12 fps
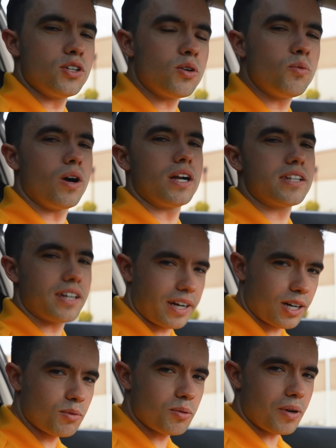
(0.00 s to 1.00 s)
you're one
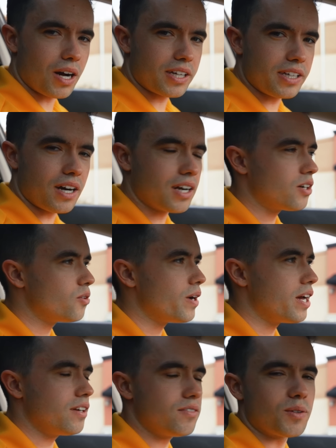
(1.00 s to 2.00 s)
caramel macchiato
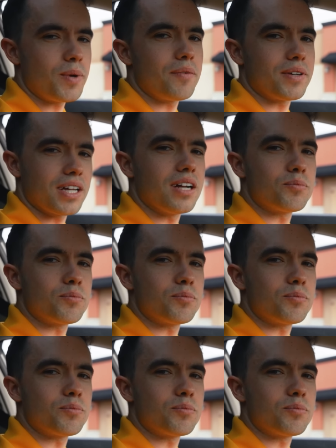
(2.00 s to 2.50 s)
away from having an